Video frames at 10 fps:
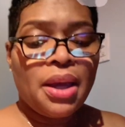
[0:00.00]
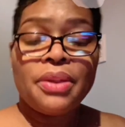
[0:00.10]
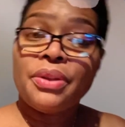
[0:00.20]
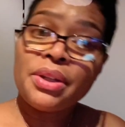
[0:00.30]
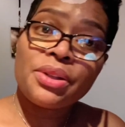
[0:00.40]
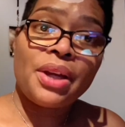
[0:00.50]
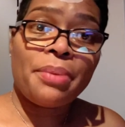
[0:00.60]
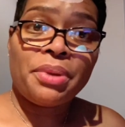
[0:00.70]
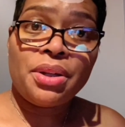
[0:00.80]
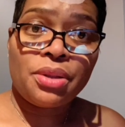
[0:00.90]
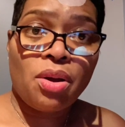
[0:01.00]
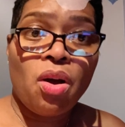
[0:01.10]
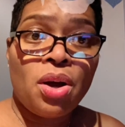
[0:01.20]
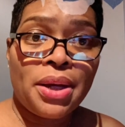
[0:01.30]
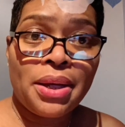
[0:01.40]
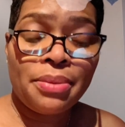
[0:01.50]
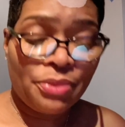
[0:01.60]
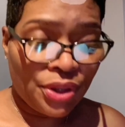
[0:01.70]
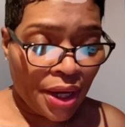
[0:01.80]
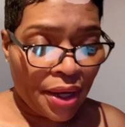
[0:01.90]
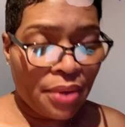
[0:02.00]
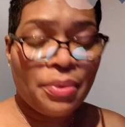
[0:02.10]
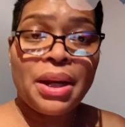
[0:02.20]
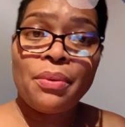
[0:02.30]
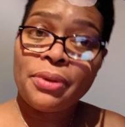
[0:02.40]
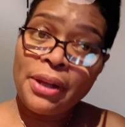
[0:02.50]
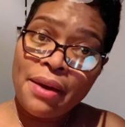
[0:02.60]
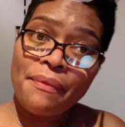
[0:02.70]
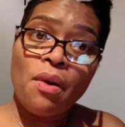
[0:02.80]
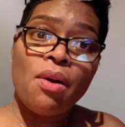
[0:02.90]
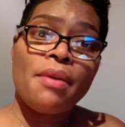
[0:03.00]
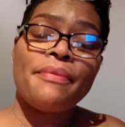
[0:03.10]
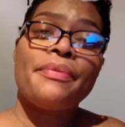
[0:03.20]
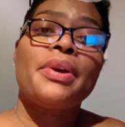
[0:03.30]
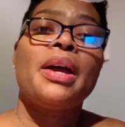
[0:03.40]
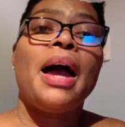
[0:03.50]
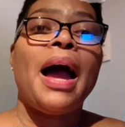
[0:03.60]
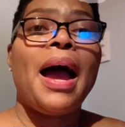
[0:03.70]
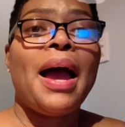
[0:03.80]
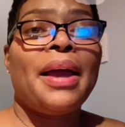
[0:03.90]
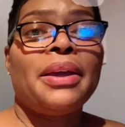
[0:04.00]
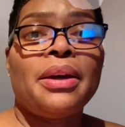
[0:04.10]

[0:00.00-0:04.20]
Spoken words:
This chapter here is called MJ. When I was left off, I